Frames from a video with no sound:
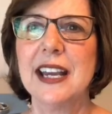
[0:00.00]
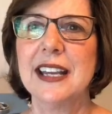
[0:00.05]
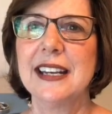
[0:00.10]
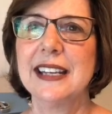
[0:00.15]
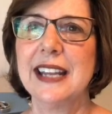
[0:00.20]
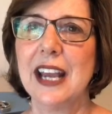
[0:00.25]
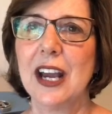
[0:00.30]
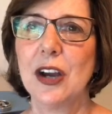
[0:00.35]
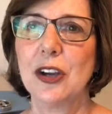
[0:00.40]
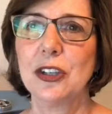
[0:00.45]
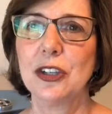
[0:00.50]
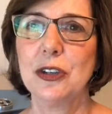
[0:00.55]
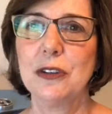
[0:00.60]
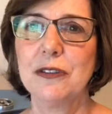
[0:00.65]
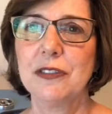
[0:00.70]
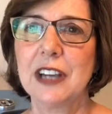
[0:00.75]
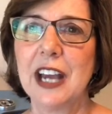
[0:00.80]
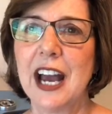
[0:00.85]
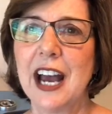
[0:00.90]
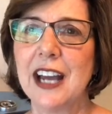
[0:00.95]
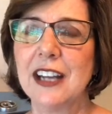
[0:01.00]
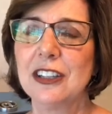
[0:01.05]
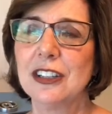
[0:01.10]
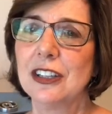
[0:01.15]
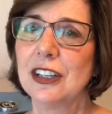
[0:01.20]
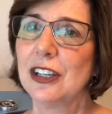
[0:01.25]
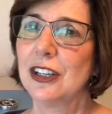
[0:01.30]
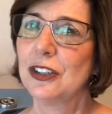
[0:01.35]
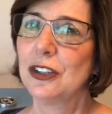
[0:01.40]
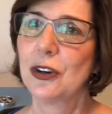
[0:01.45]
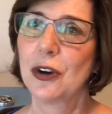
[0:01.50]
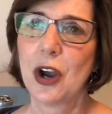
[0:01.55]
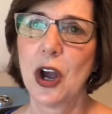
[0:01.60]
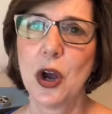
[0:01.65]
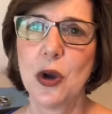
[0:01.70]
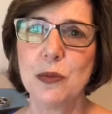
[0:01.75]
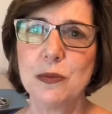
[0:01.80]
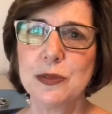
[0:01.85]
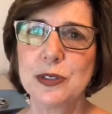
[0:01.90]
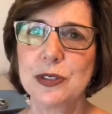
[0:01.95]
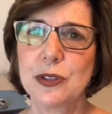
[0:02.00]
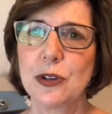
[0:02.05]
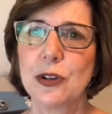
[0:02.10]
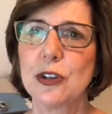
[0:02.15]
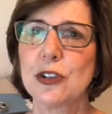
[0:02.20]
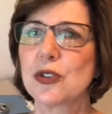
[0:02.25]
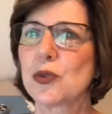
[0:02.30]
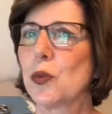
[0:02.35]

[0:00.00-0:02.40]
Now, you've got your home search.